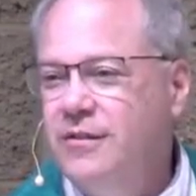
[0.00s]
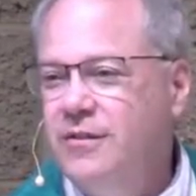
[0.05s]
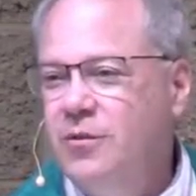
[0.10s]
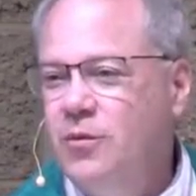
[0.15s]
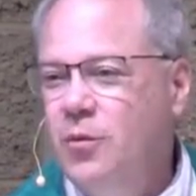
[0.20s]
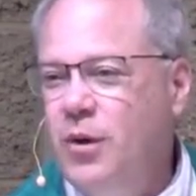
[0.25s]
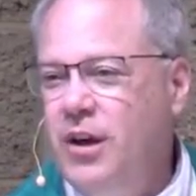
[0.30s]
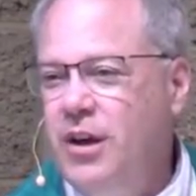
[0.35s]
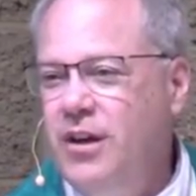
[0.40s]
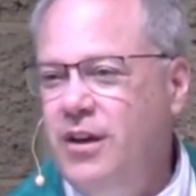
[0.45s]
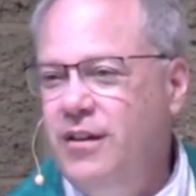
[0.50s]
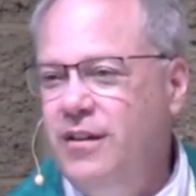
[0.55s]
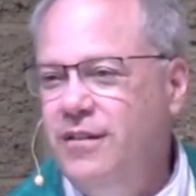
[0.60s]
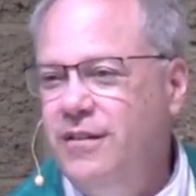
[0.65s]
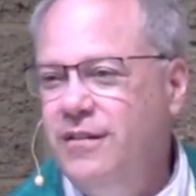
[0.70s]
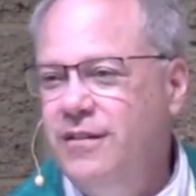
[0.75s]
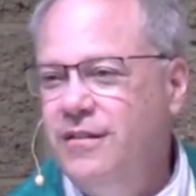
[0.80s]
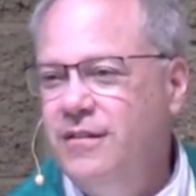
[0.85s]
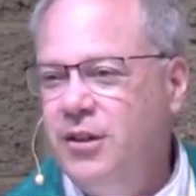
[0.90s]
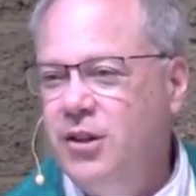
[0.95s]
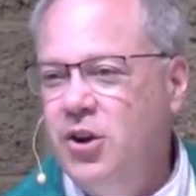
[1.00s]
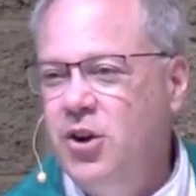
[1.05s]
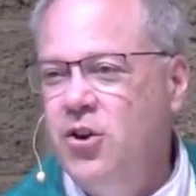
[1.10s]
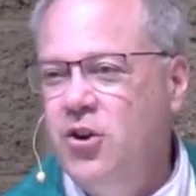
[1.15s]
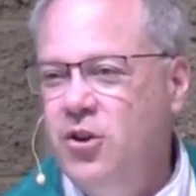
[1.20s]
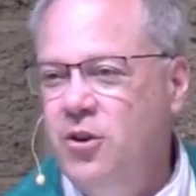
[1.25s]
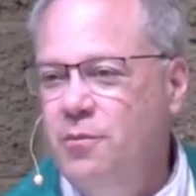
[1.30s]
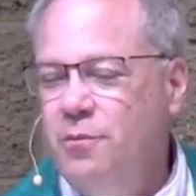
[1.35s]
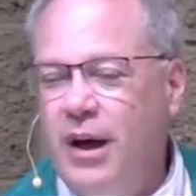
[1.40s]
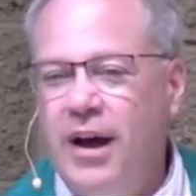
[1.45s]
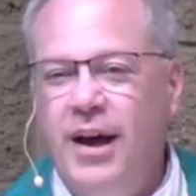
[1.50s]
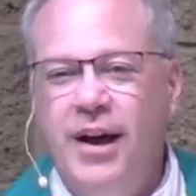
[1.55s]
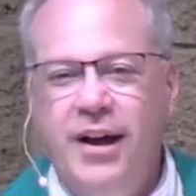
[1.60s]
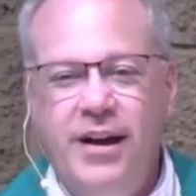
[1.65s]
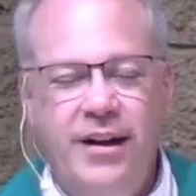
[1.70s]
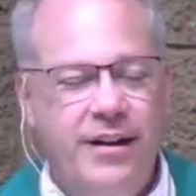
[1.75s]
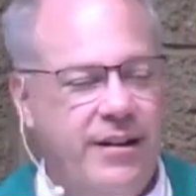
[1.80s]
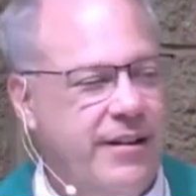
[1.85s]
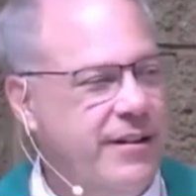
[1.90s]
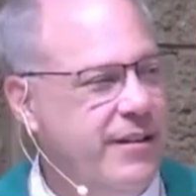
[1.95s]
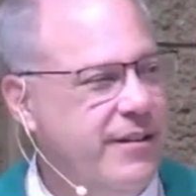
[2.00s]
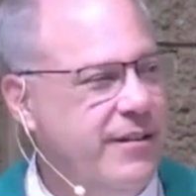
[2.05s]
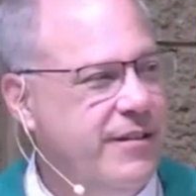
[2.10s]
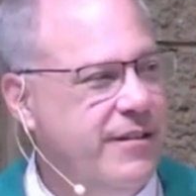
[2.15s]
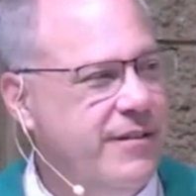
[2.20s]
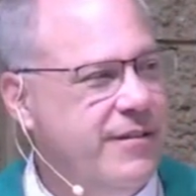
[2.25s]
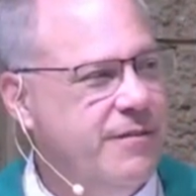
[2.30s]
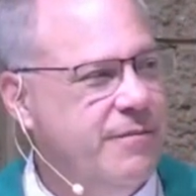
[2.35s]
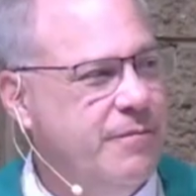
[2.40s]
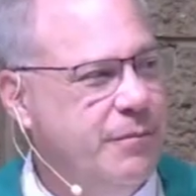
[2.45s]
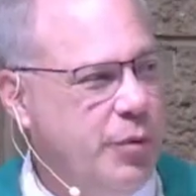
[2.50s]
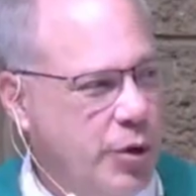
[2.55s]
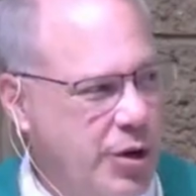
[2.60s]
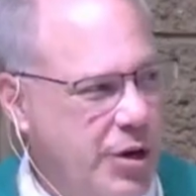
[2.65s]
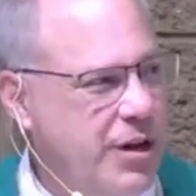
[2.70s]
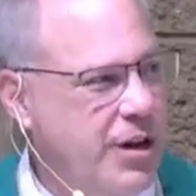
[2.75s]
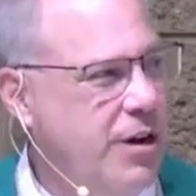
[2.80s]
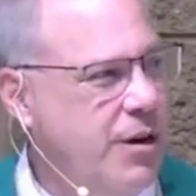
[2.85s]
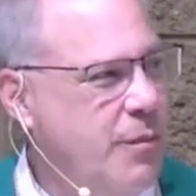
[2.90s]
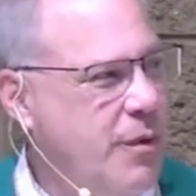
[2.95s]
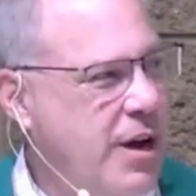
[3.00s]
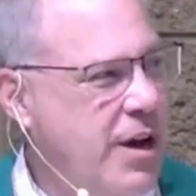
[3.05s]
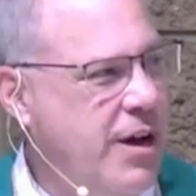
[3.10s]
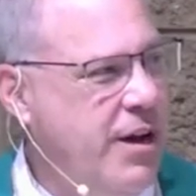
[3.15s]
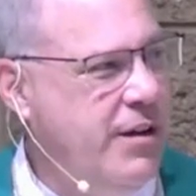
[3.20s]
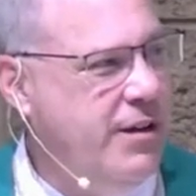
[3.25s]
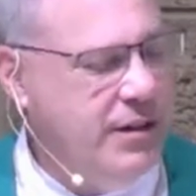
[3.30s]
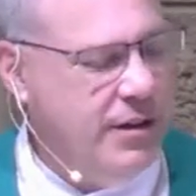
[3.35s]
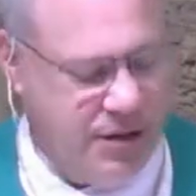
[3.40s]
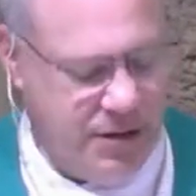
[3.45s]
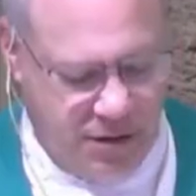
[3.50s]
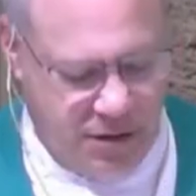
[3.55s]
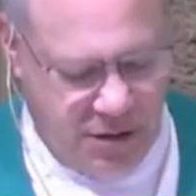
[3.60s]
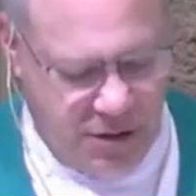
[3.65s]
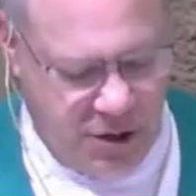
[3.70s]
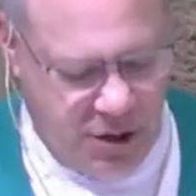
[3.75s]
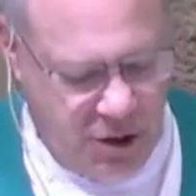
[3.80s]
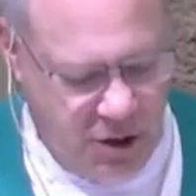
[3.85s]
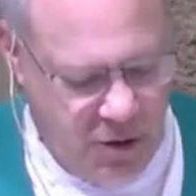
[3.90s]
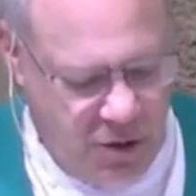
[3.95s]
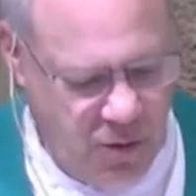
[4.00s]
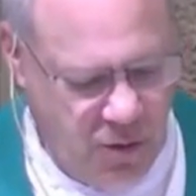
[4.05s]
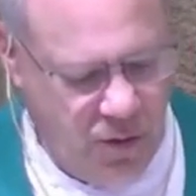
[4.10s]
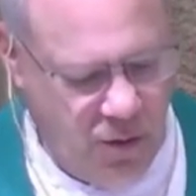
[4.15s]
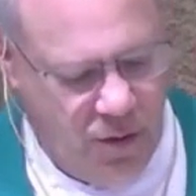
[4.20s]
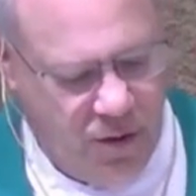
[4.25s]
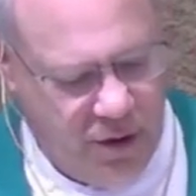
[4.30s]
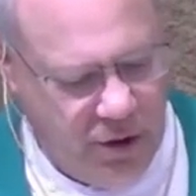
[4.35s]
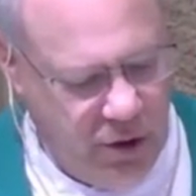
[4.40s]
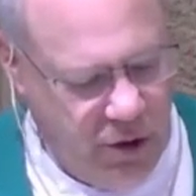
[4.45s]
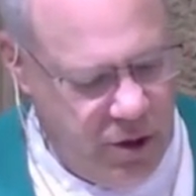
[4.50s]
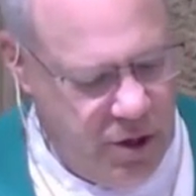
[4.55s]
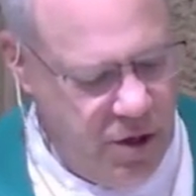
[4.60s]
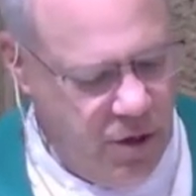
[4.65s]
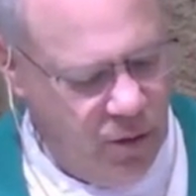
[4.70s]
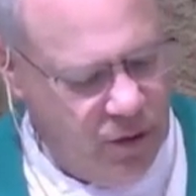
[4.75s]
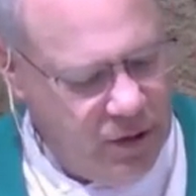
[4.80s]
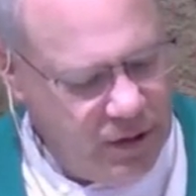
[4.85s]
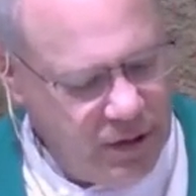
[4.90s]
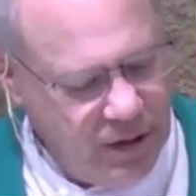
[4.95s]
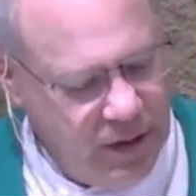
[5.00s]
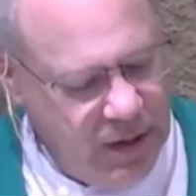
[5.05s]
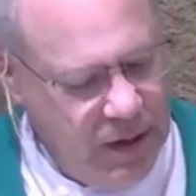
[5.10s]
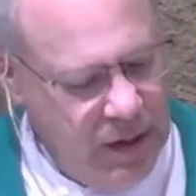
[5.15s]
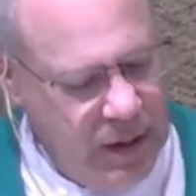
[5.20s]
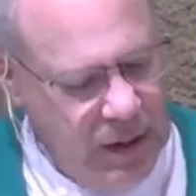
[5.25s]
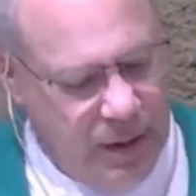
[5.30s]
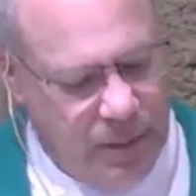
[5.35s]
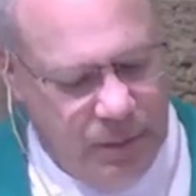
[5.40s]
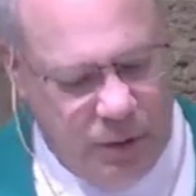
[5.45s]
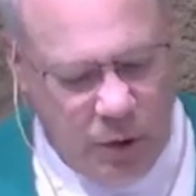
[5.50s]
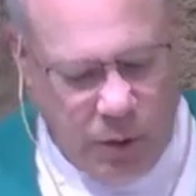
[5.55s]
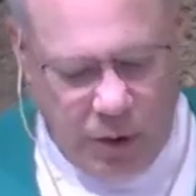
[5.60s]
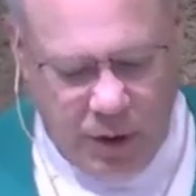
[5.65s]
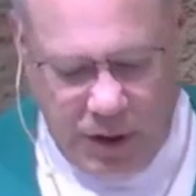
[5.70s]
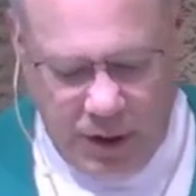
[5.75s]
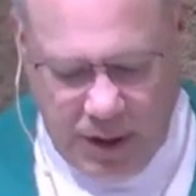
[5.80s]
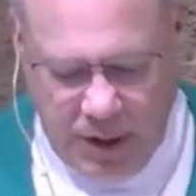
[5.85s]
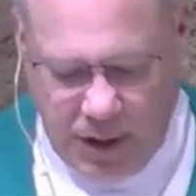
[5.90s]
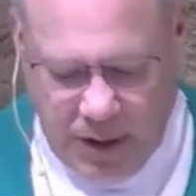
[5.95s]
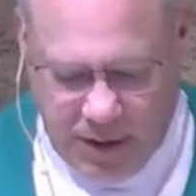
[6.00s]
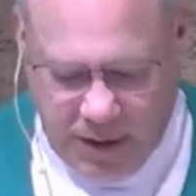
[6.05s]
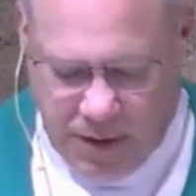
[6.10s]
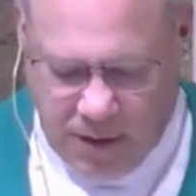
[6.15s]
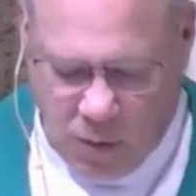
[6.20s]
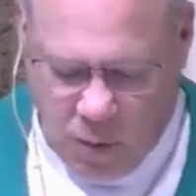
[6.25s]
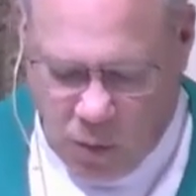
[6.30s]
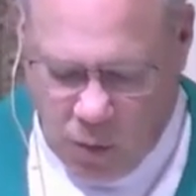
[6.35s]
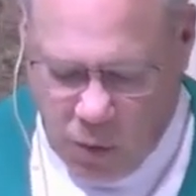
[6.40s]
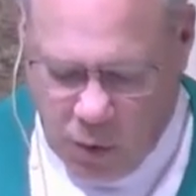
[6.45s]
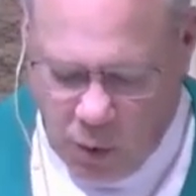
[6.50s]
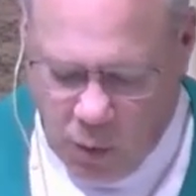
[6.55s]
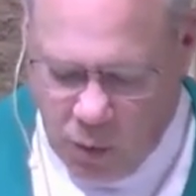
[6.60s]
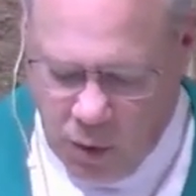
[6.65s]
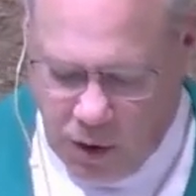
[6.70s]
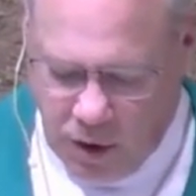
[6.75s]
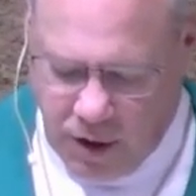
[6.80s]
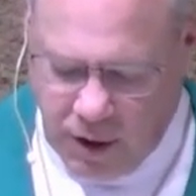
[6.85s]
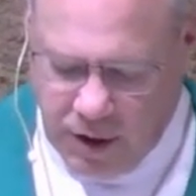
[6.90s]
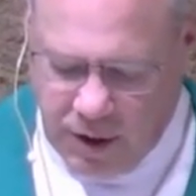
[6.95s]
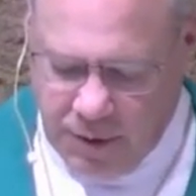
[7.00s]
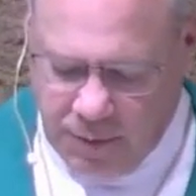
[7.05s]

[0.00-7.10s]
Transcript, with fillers: We learn by putting our mind to good use, doing the work.